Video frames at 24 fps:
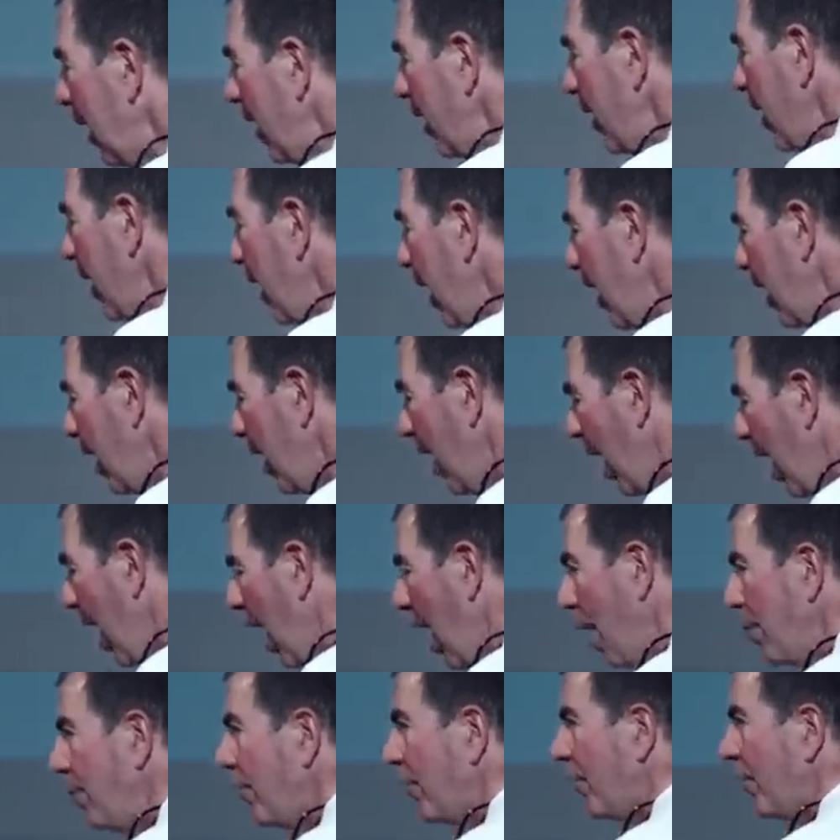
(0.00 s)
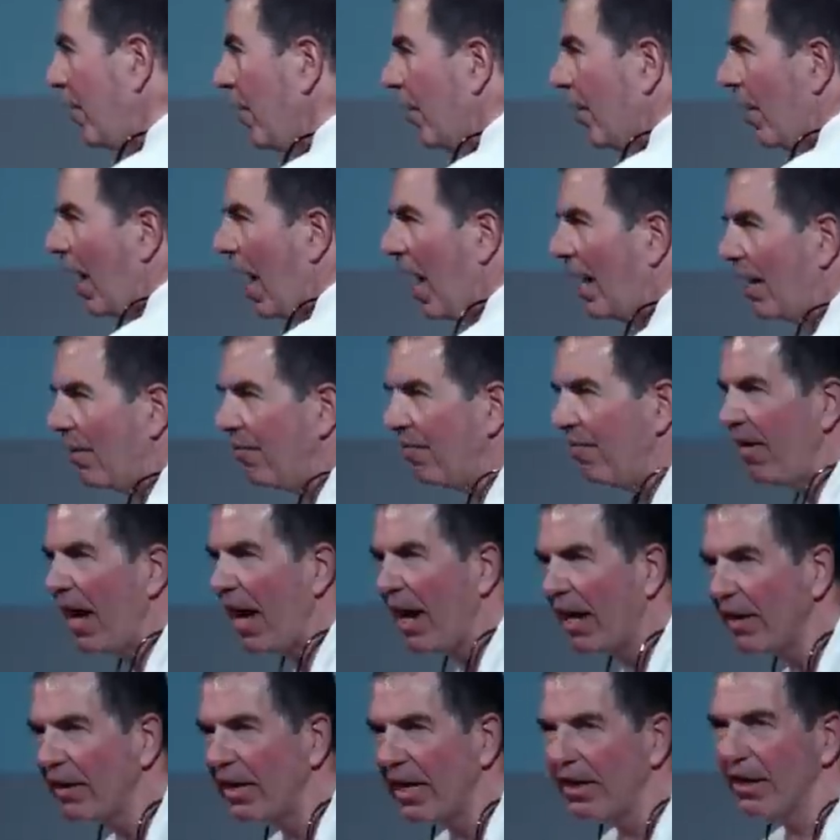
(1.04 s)
that I'm still at
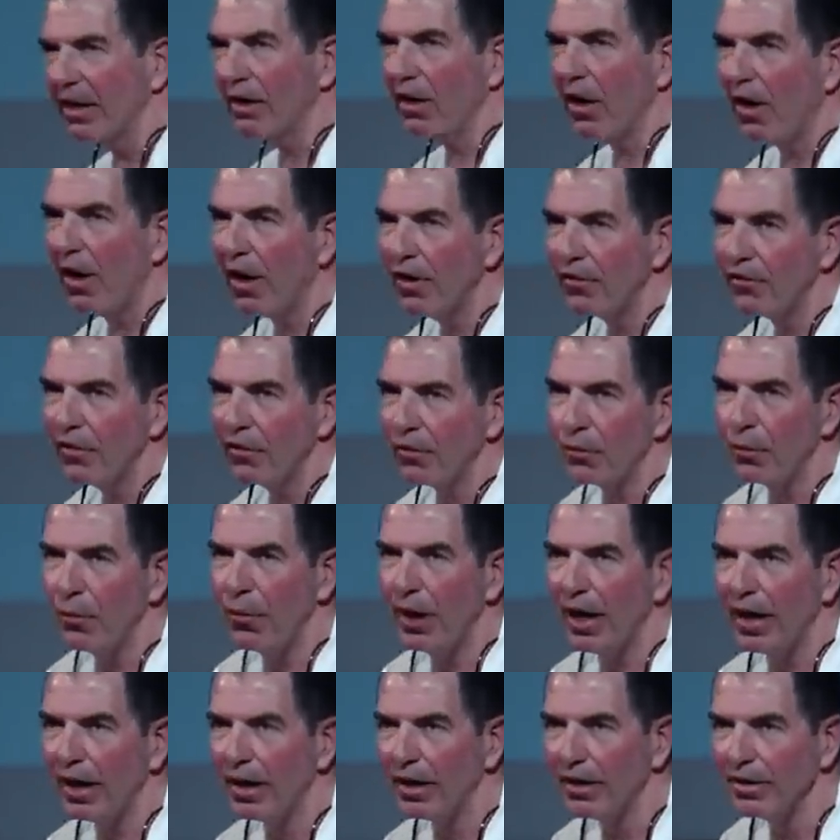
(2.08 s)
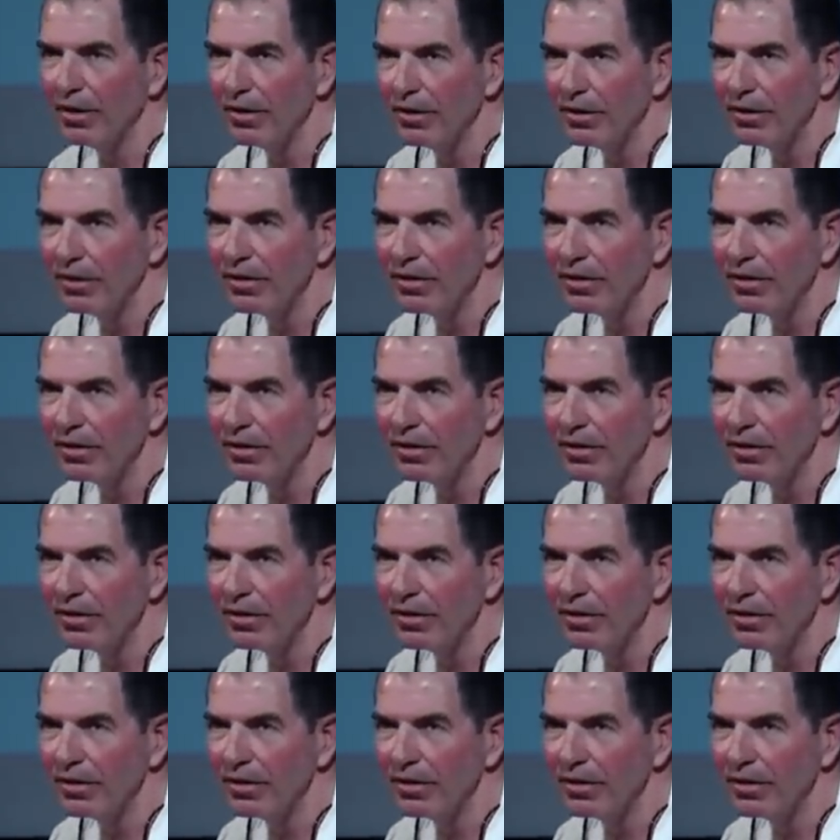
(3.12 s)
effect and the cause is where?